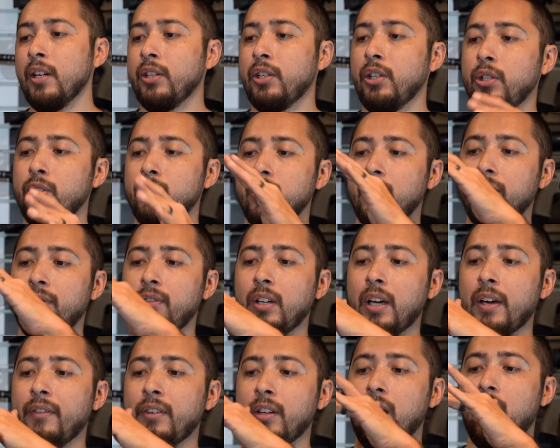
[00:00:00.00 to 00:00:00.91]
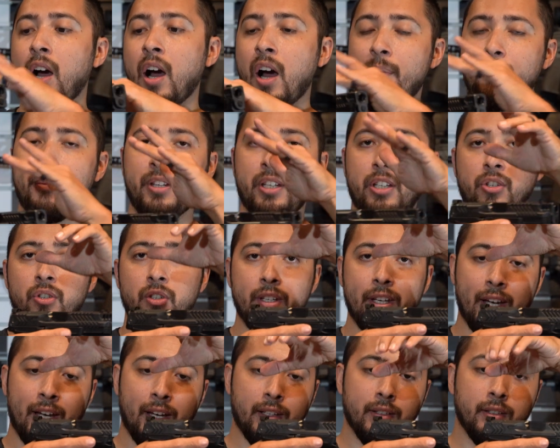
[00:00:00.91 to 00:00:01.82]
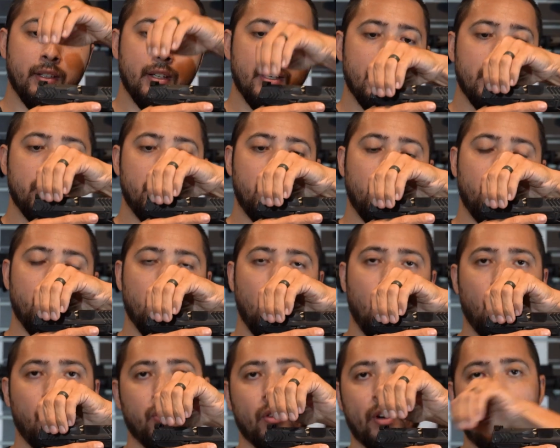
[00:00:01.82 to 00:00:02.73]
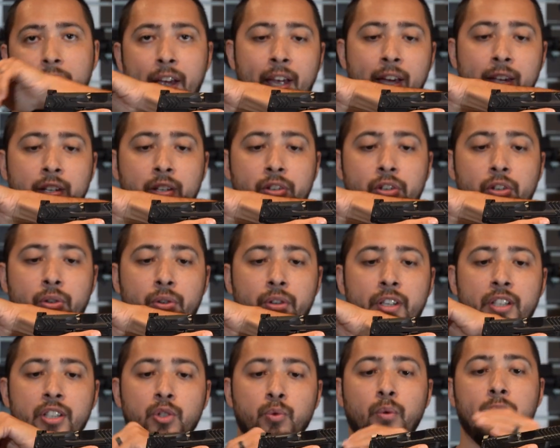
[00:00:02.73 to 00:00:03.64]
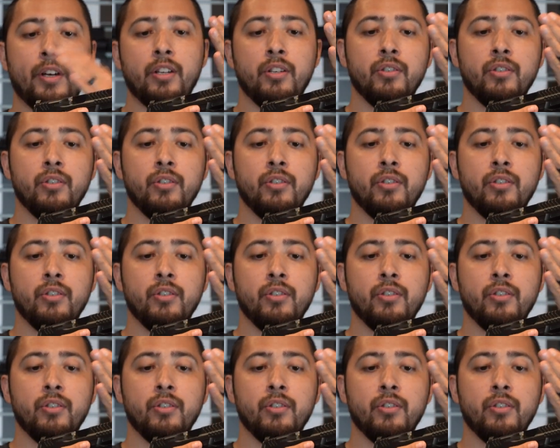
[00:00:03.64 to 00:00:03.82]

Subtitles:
Usually if you have an optic, you can't do an overhand and do this way.